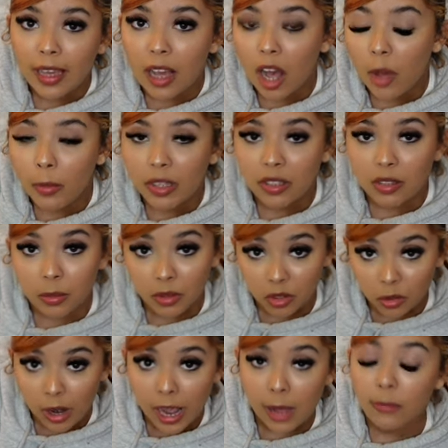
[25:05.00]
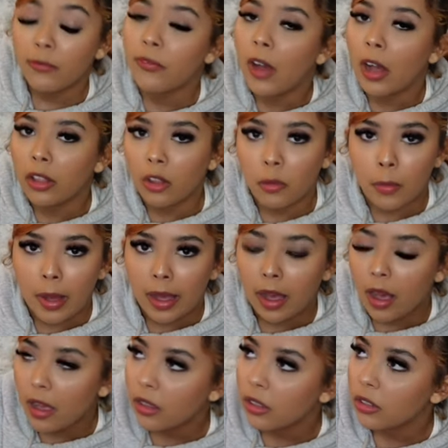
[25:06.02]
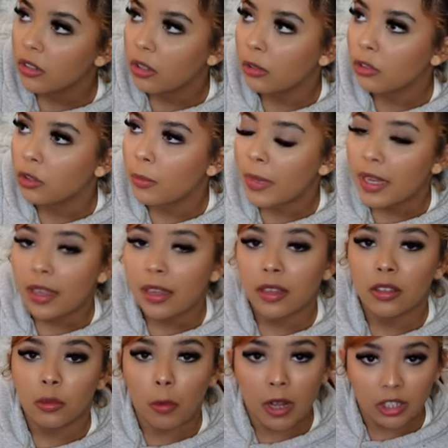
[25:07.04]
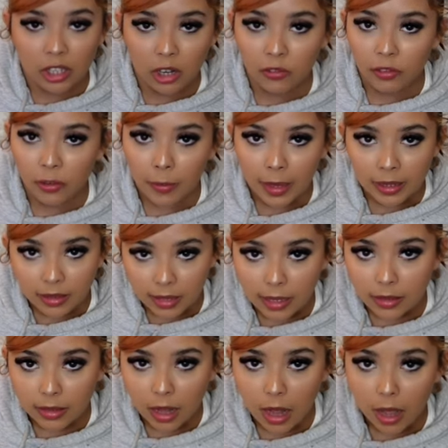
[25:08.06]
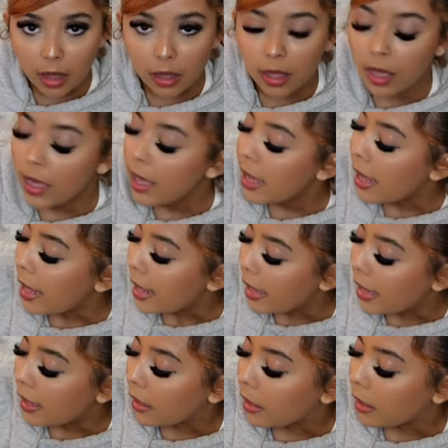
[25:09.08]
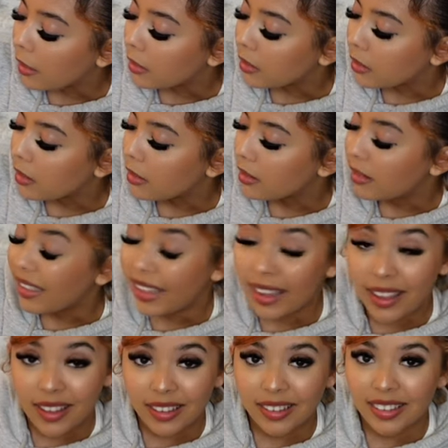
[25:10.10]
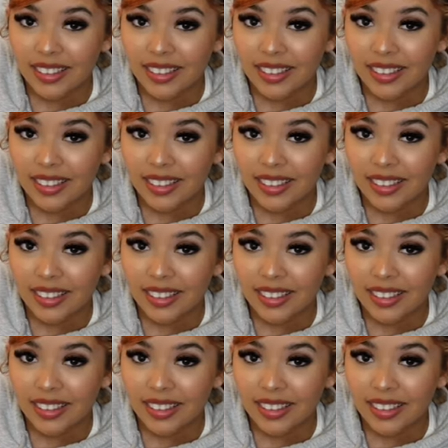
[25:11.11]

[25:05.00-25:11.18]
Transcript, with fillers: comment, subscribe, follow my other social medias, watch out for my TikTok, and yeah.